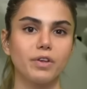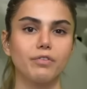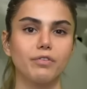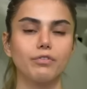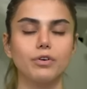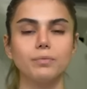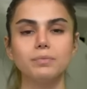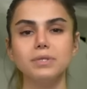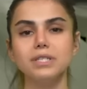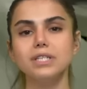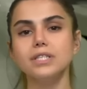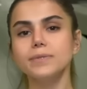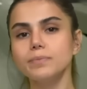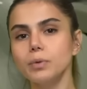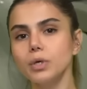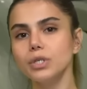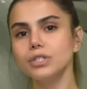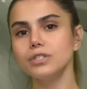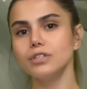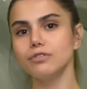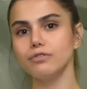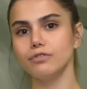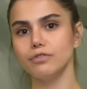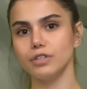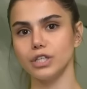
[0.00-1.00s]
From this
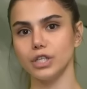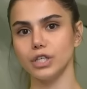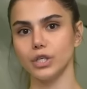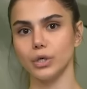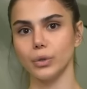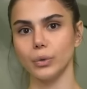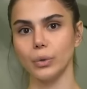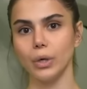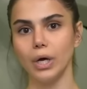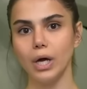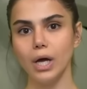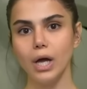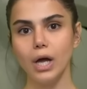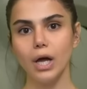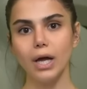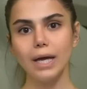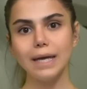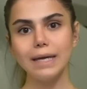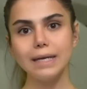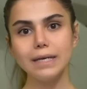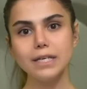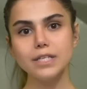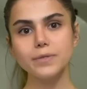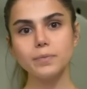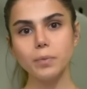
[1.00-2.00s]
point of view,
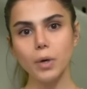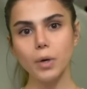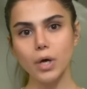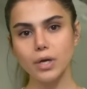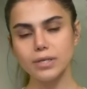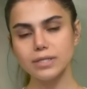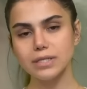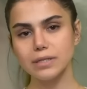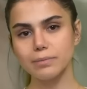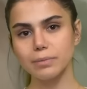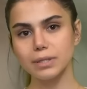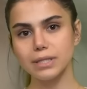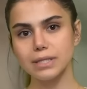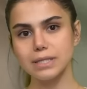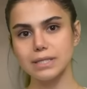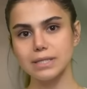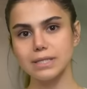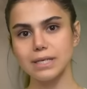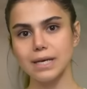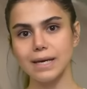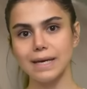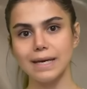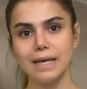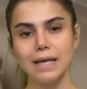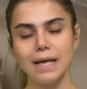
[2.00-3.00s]
it is possible to
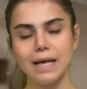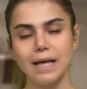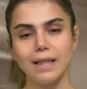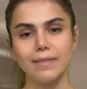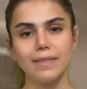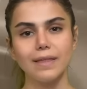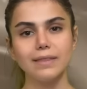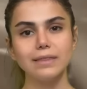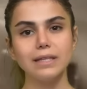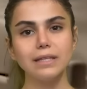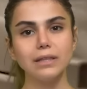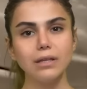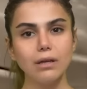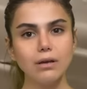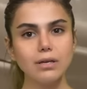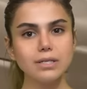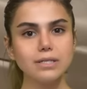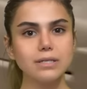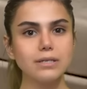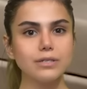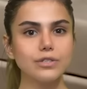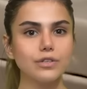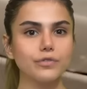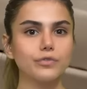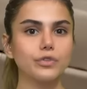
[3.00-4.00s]
say that the
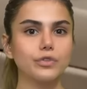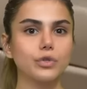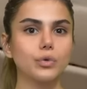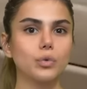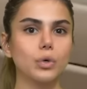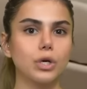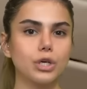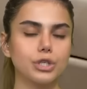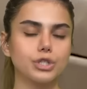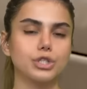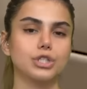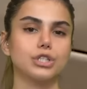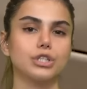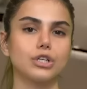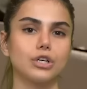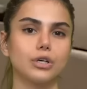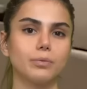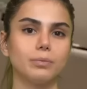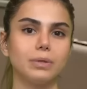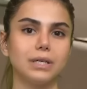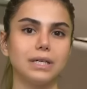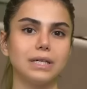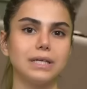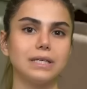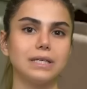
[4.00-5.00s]
losses of the Russian
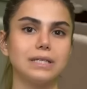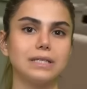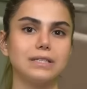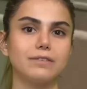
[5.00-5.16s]
army in